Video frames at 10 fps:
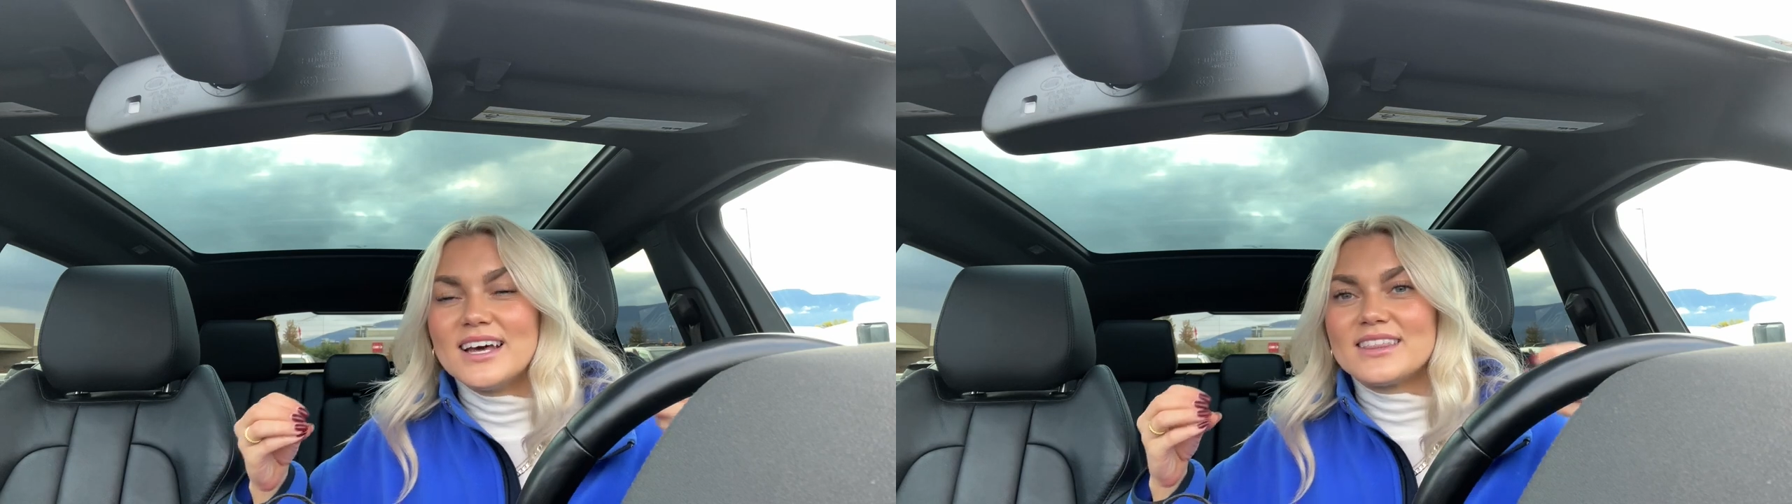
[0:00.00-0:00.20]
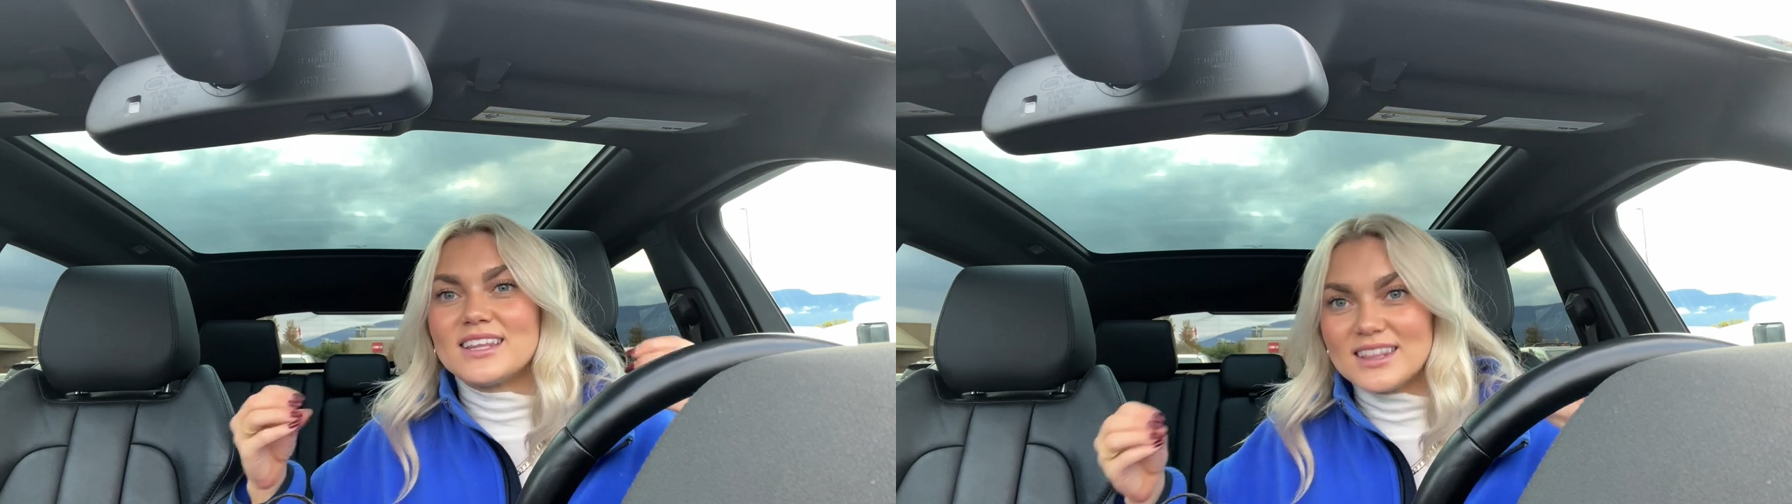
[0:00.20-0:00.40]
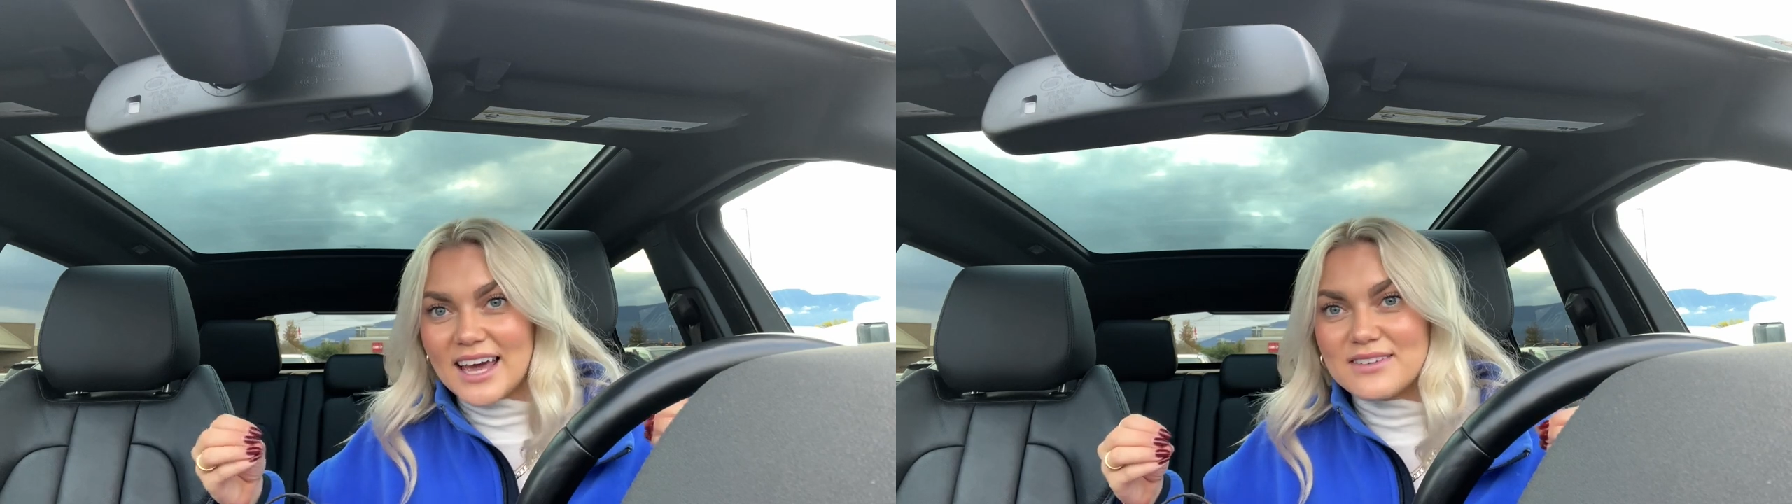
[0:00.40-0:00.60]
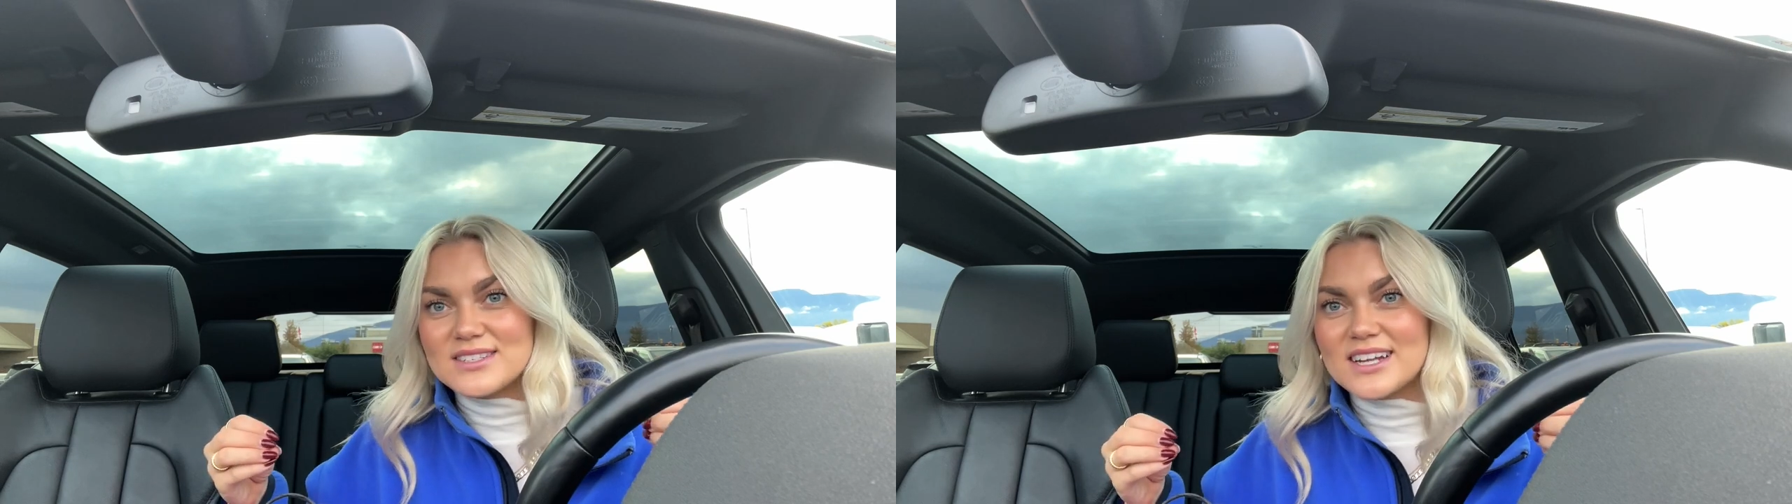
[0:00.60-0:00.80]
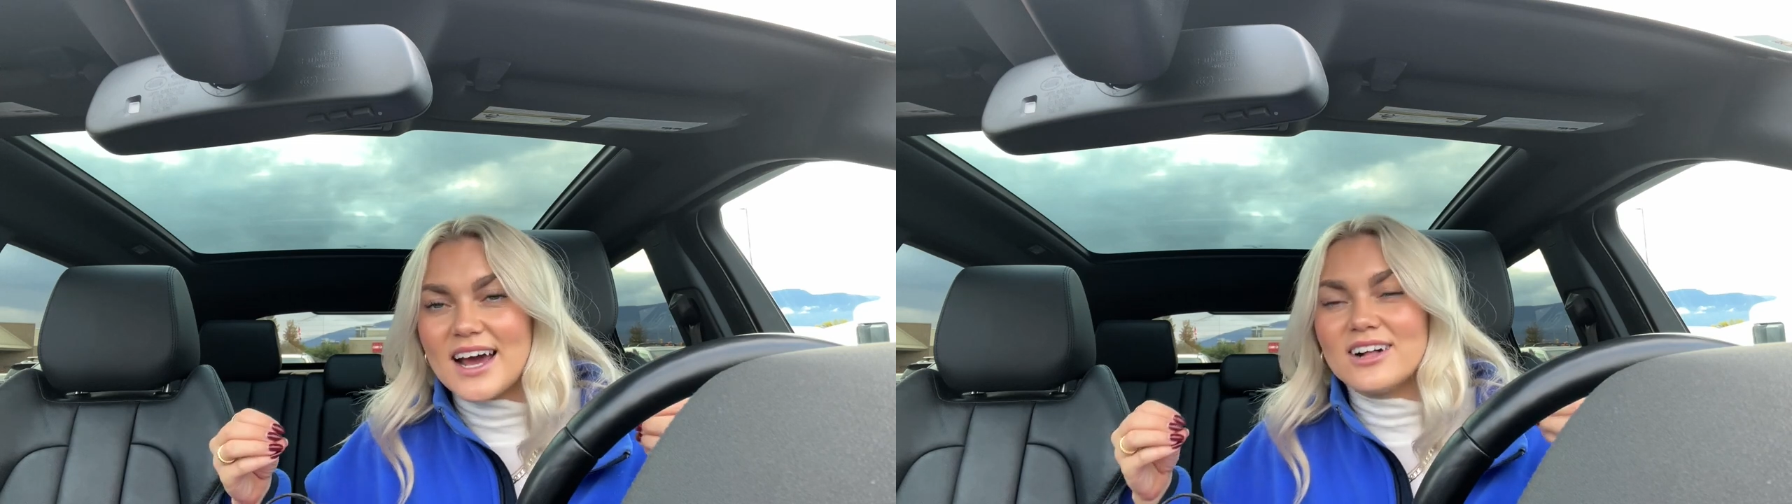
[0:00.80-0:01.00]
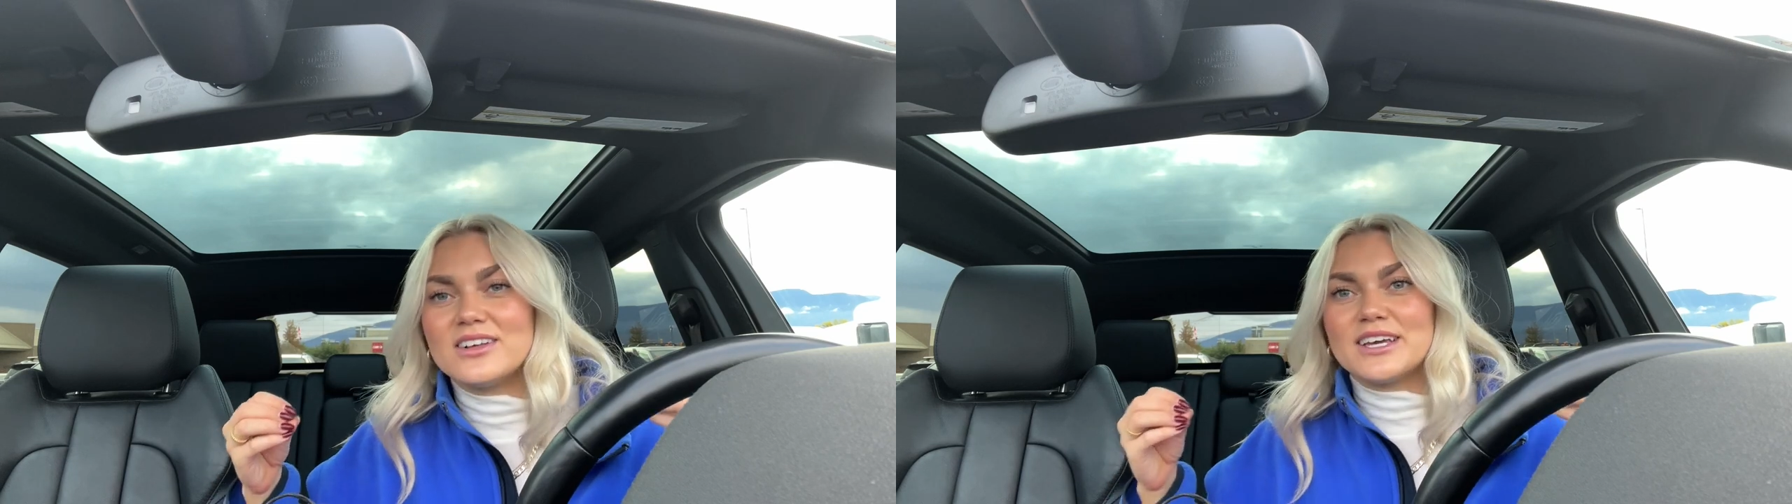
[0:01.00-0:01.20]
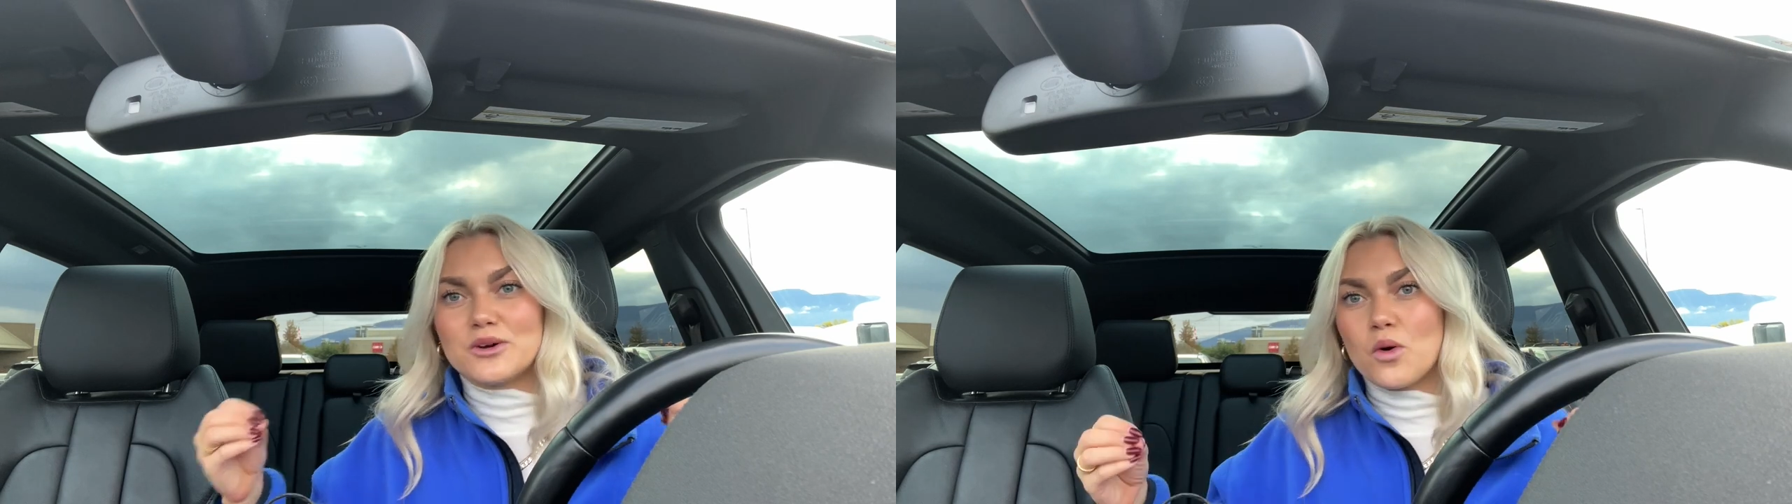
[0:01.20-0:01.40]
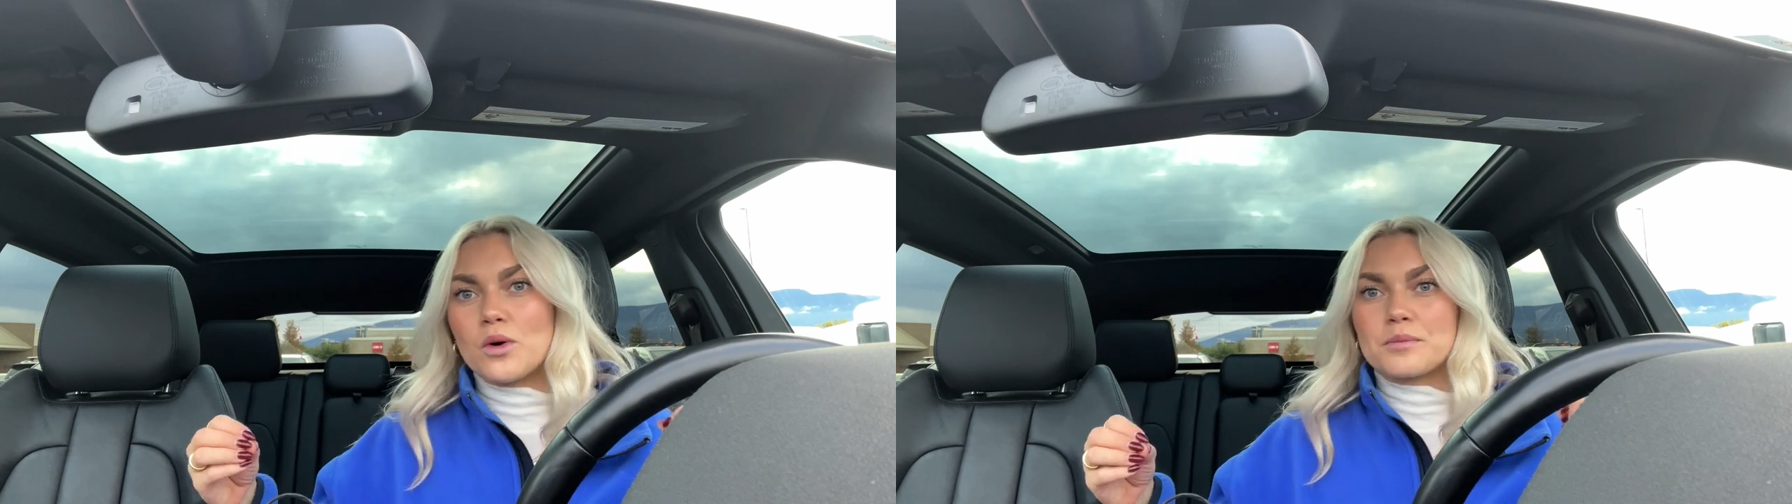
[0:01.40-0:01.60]
the lifestyle
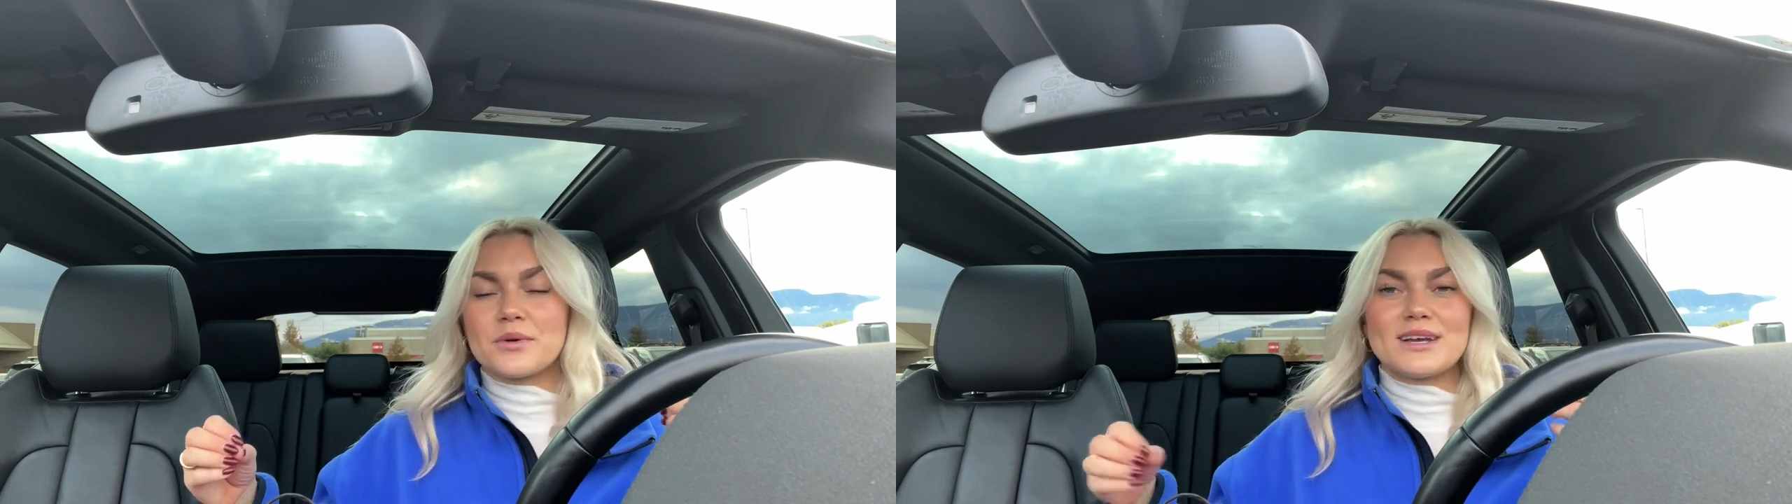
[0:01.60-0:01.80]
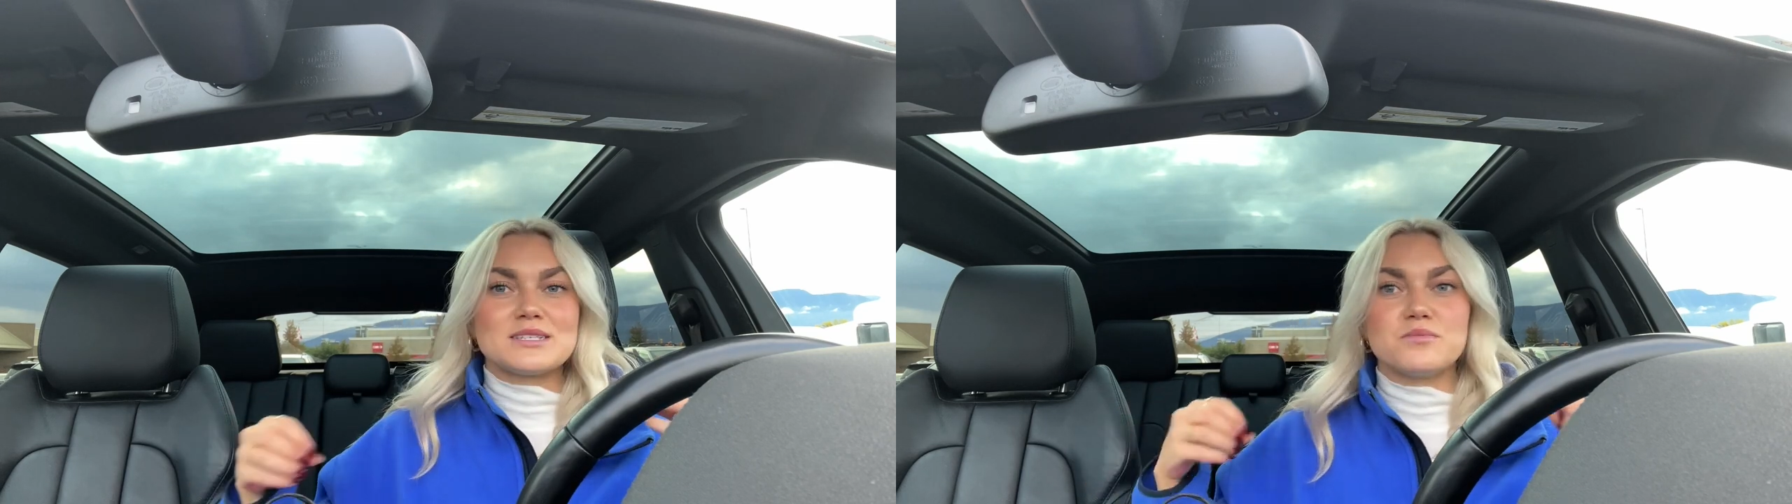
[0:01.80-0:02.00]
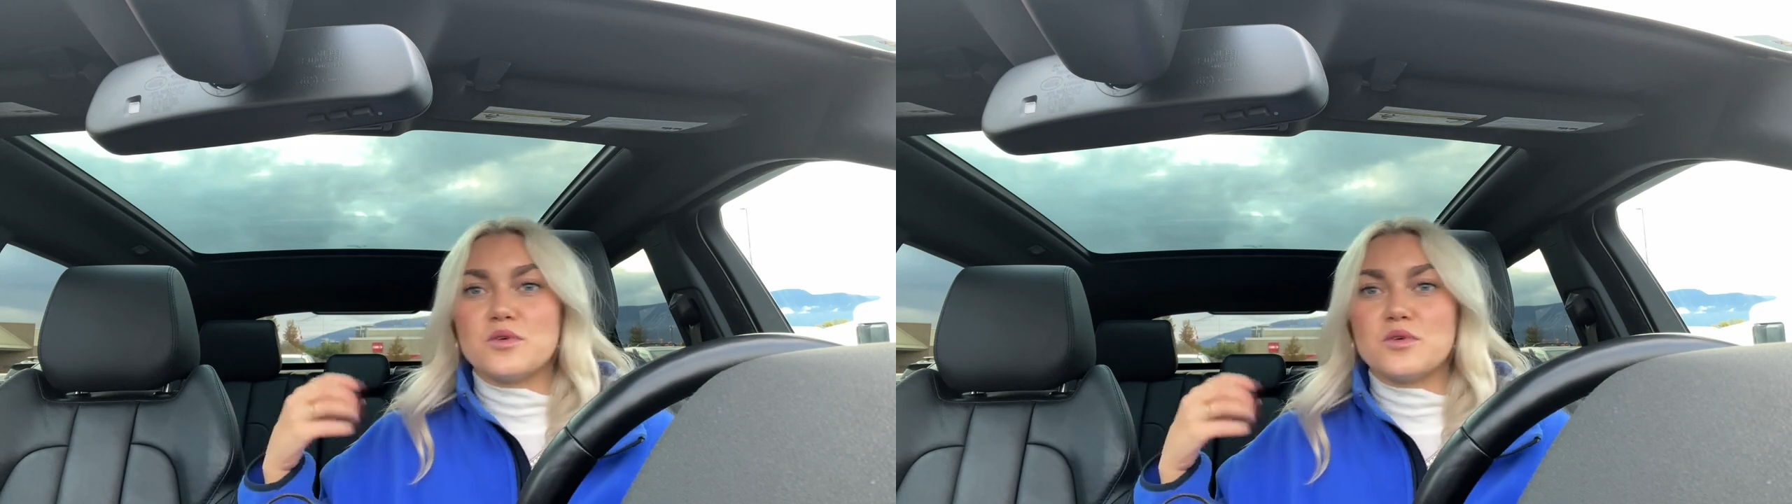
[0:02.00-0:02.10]
incorporates